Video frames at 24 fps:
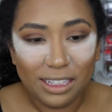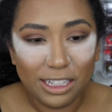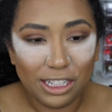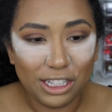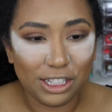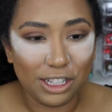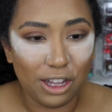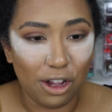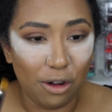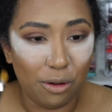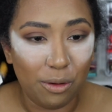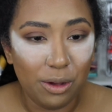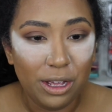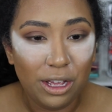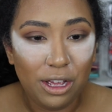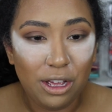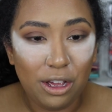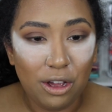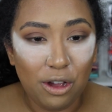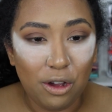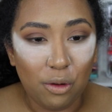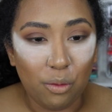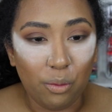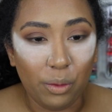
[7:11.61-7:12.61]
So
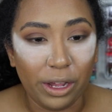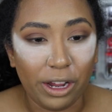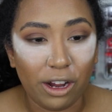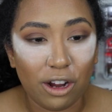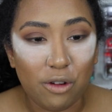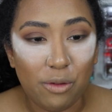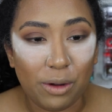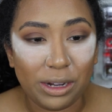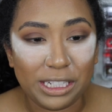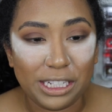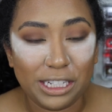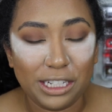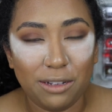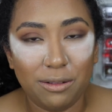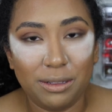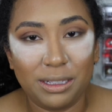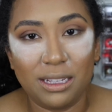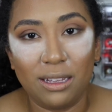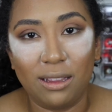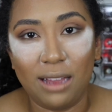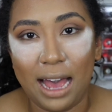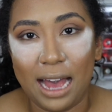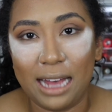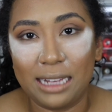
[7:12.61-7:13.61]
we are going to use
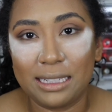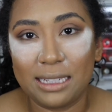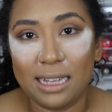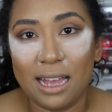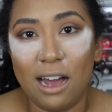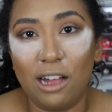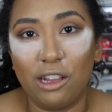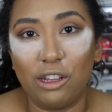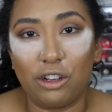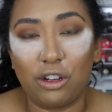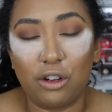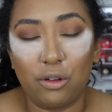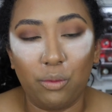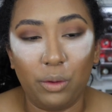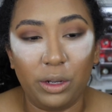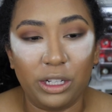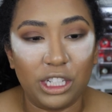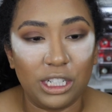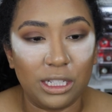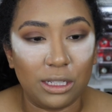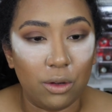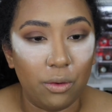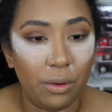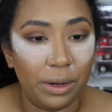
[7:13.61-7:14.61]
the last color,
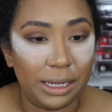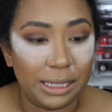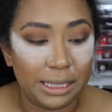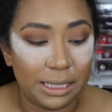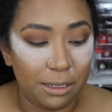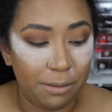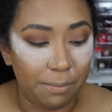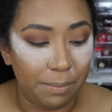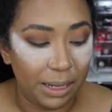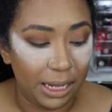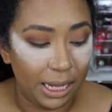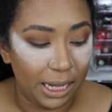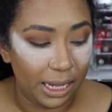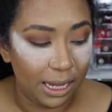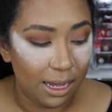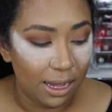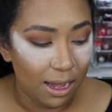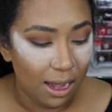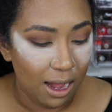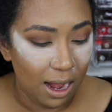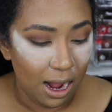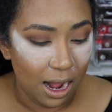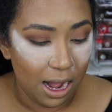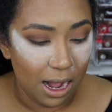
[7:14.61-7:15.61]
which is going to be
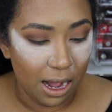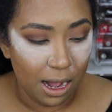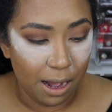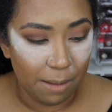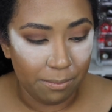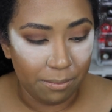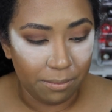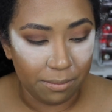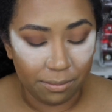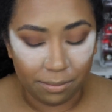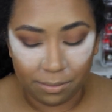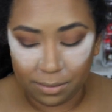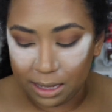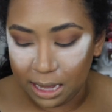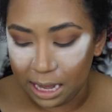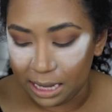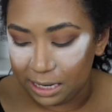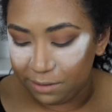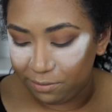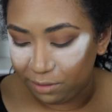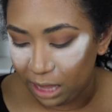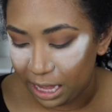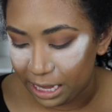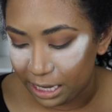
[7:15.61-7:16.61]

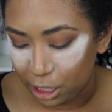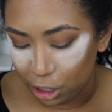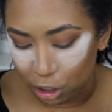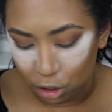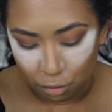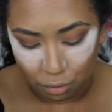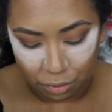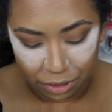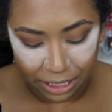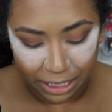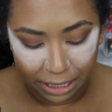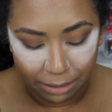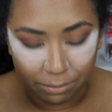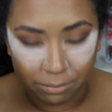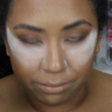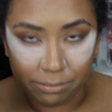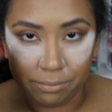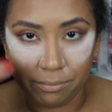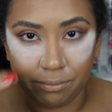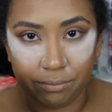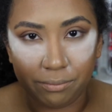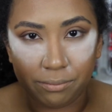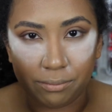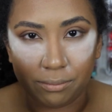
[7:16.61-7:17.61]
kind of like a cream,